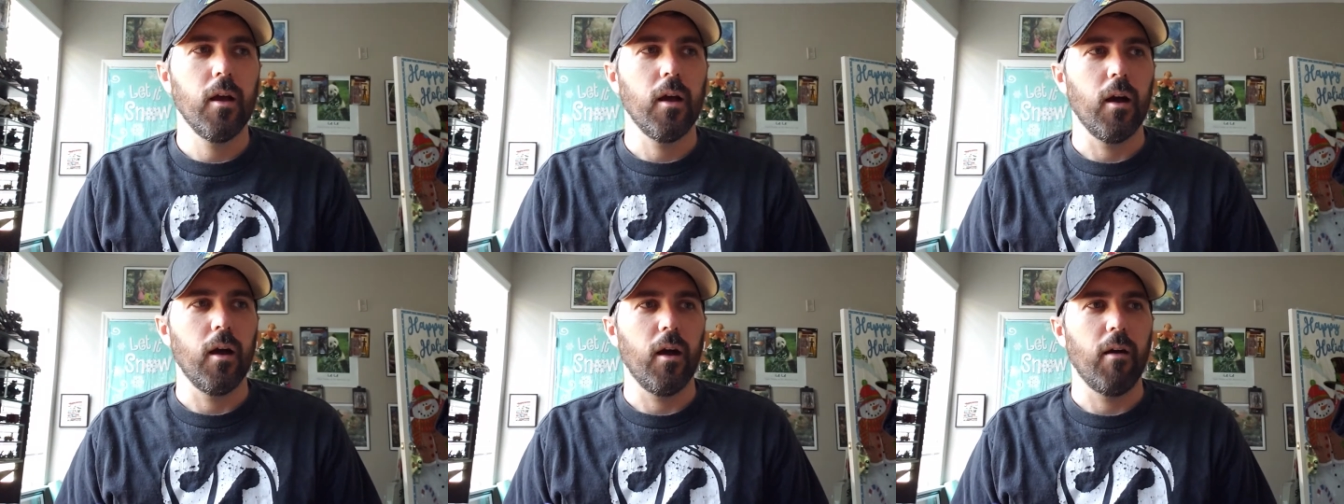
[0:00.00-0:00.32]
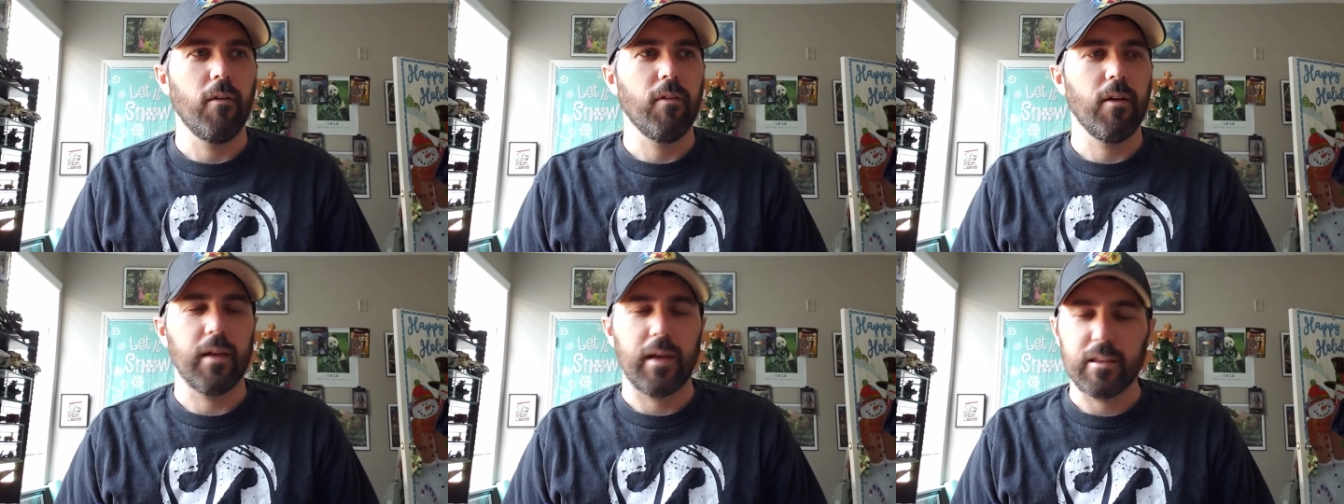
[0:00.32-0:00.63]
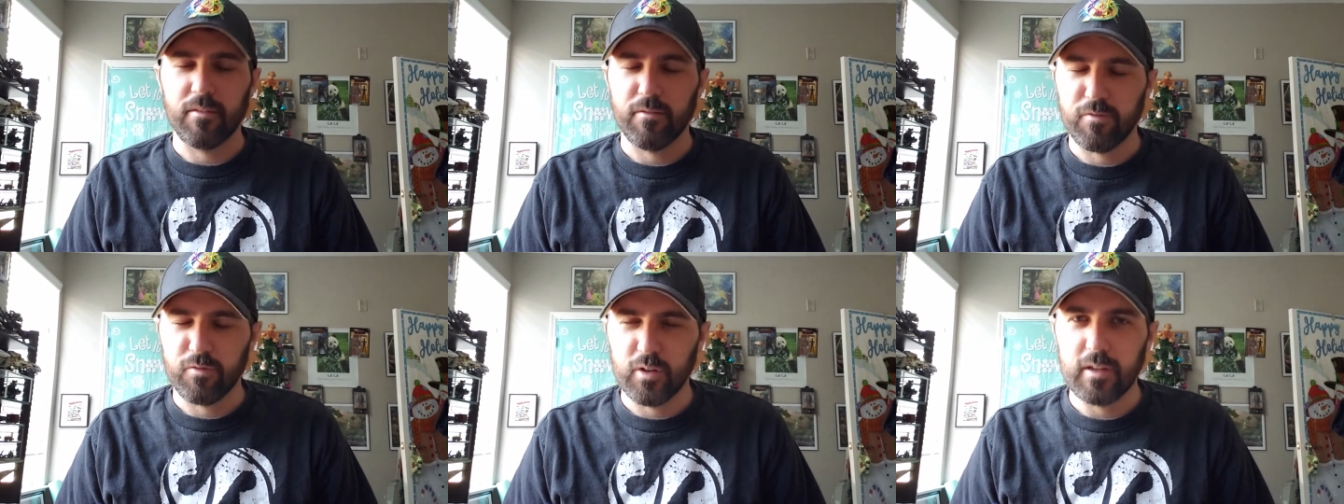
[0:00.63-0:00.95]
Finally got
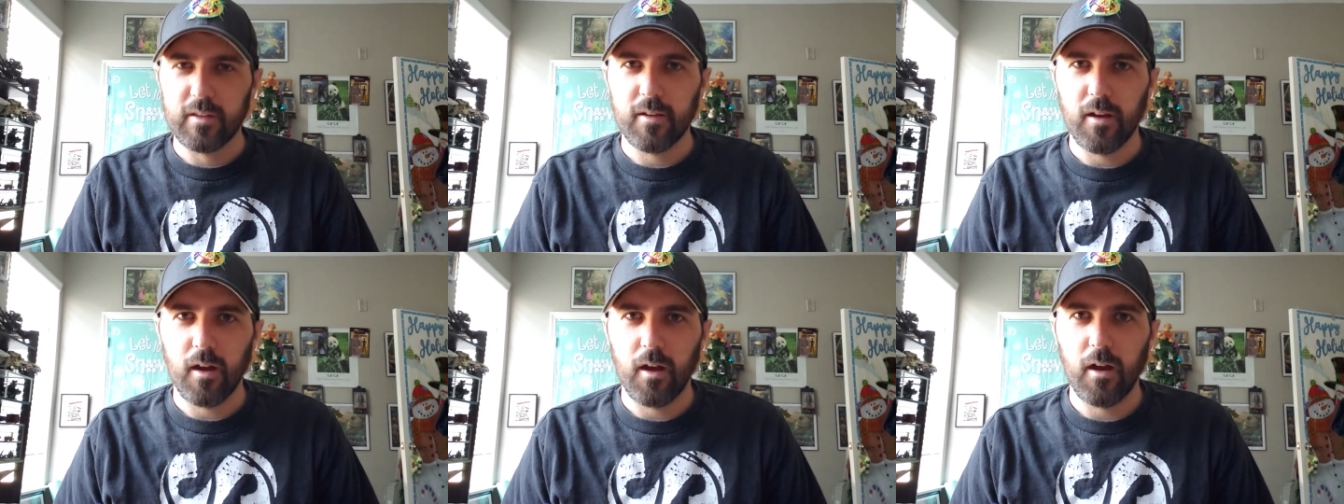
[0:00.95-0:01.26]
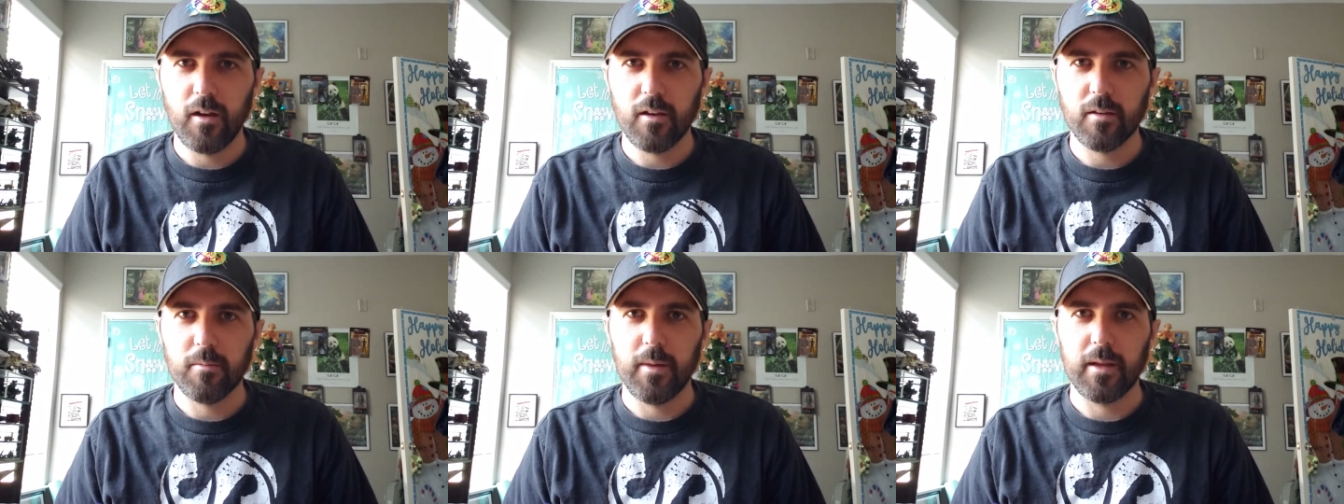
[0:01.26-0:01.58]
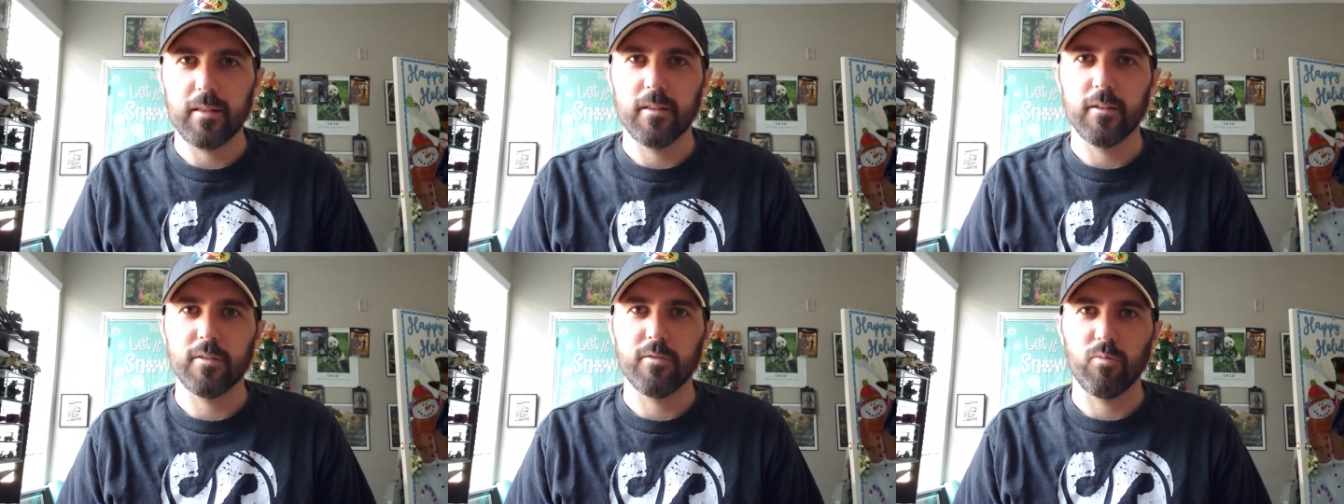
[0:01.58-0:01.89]
some free time to
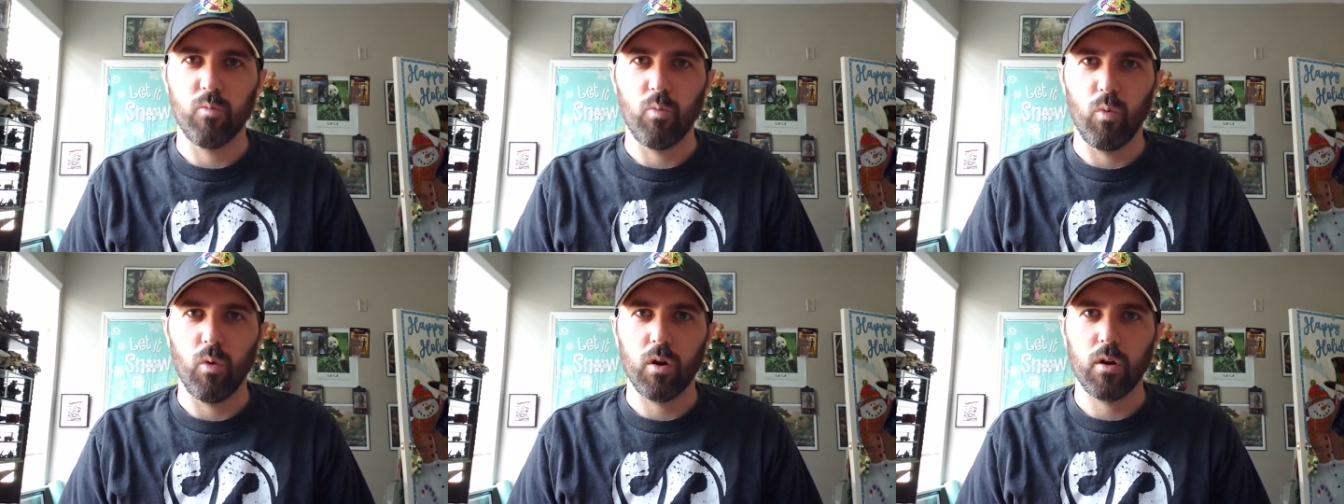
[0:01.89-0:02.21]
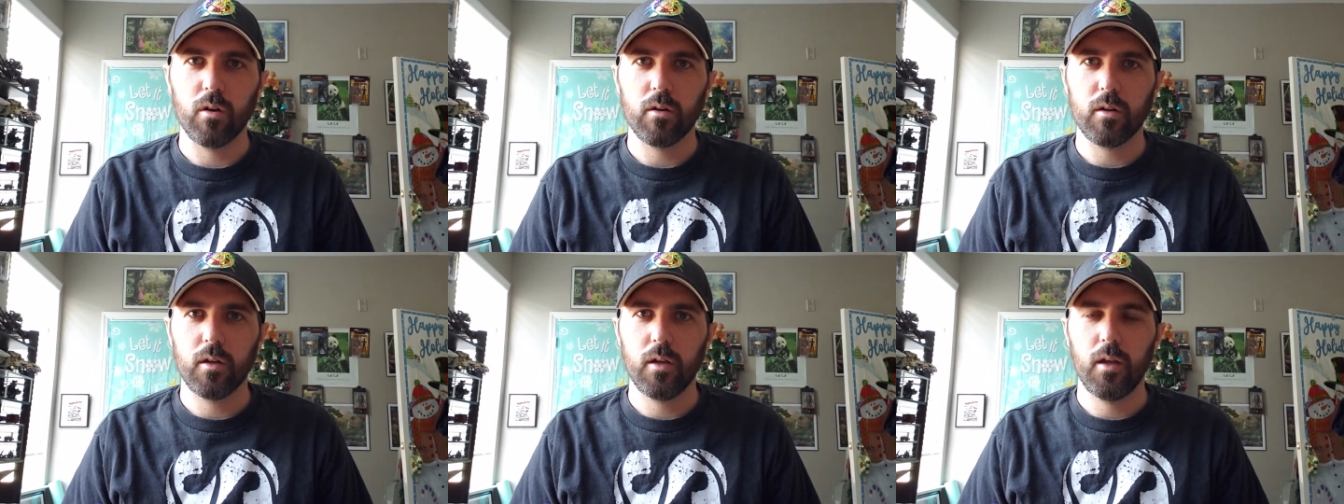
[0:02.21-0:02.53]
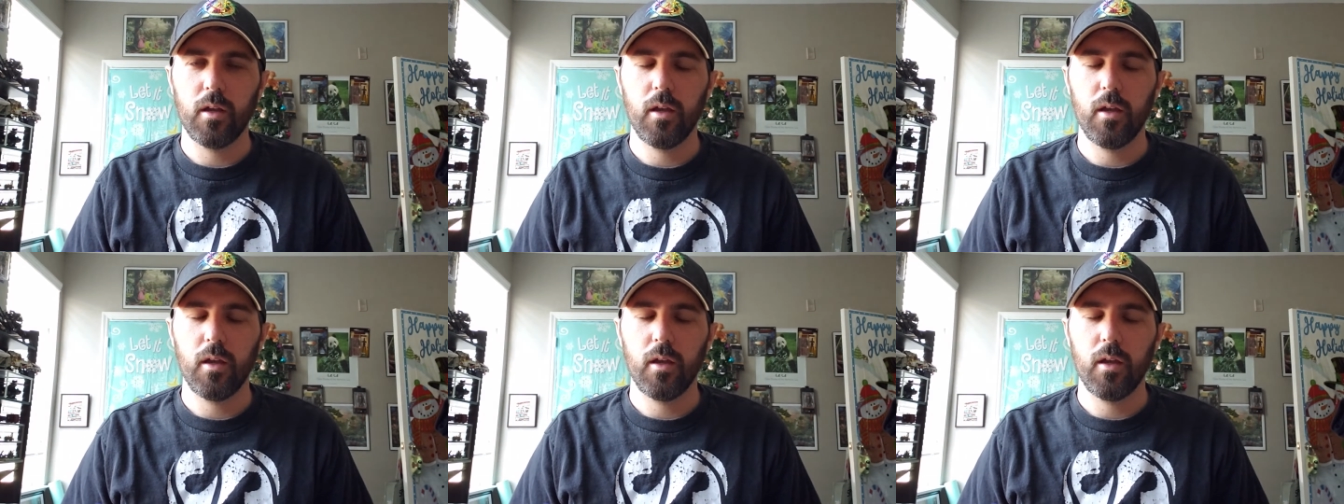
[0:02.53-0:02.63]
make this work,